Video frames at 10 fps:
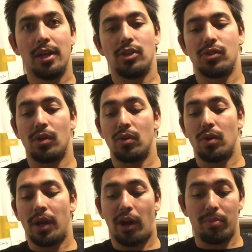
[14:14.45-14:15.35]
So
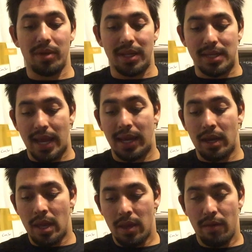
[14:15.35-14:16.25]
an RPE
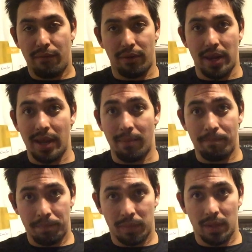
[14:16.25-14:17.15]
10 for
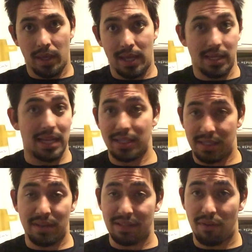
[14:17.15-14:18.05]
him,
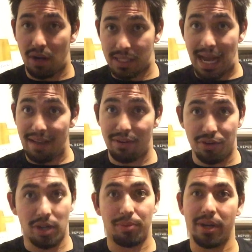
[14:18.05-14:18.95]
as far as I've
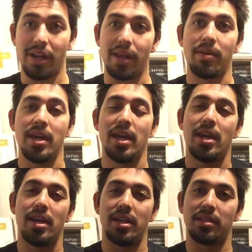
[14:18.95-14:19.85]
interpreted it,
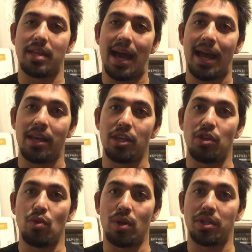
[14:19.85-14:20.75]
is that
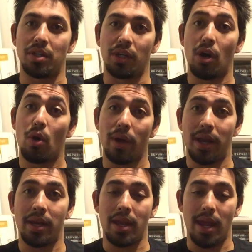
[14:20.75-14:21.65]
you are to go
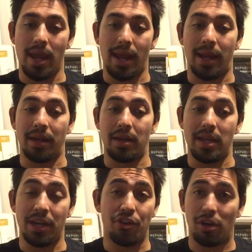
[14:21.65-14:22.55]
in, and
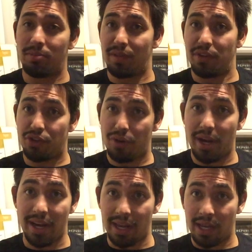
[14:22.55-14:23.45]
in terms of your
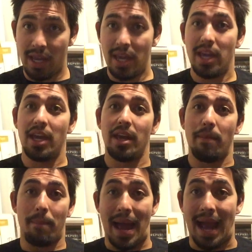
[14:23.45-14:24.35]
training
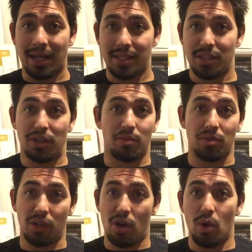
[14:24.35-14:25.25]
max, you're supposed
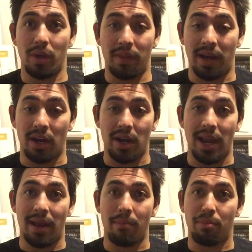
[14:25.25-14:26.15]
to go in there
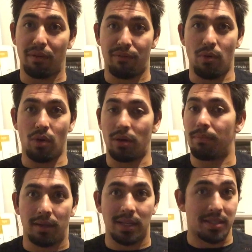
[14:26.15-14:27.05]
and
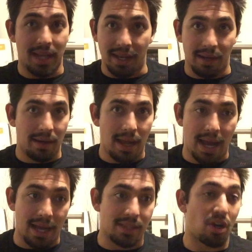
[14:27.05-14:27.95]
perform a set
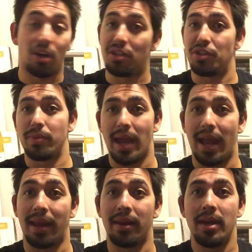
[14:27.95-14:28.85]
as hard as you
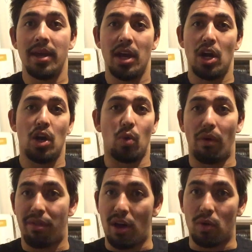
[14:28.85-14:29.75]
can
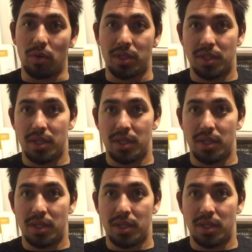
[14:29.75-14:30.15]
without,